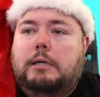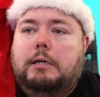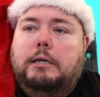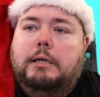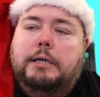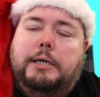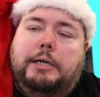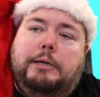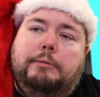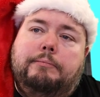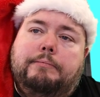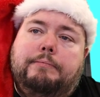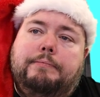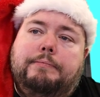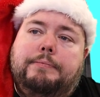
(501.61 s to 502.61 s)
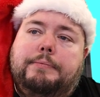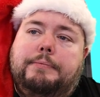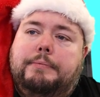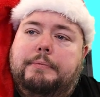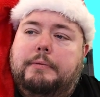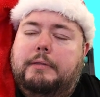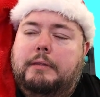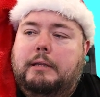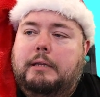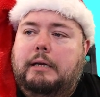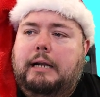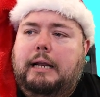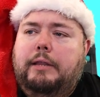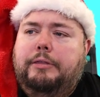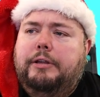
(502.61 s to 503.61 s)
And
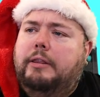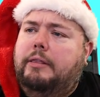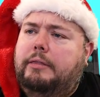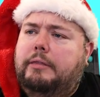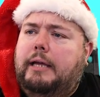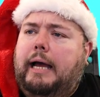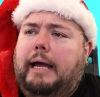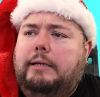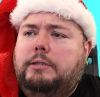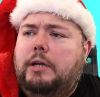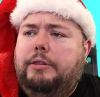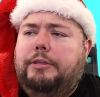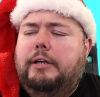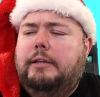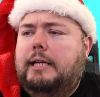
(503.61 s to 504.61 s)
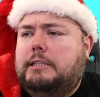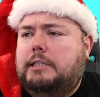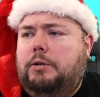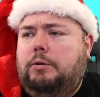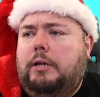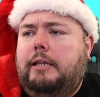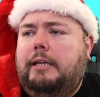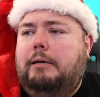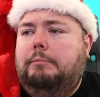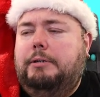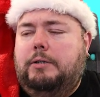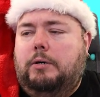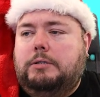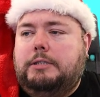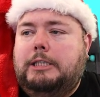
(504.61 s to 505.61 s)
I actually think that's a good idea,
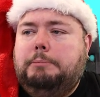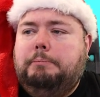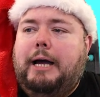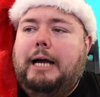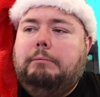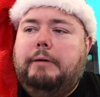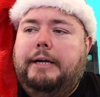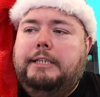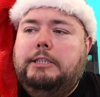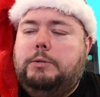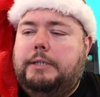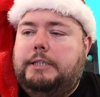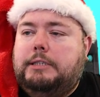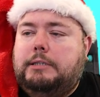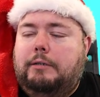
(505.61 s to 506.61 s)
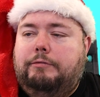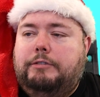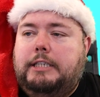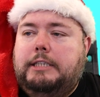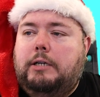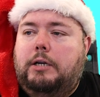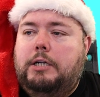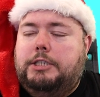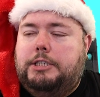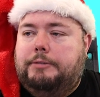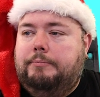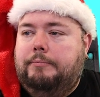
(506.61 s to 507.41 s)
because that sparked my interest of technology.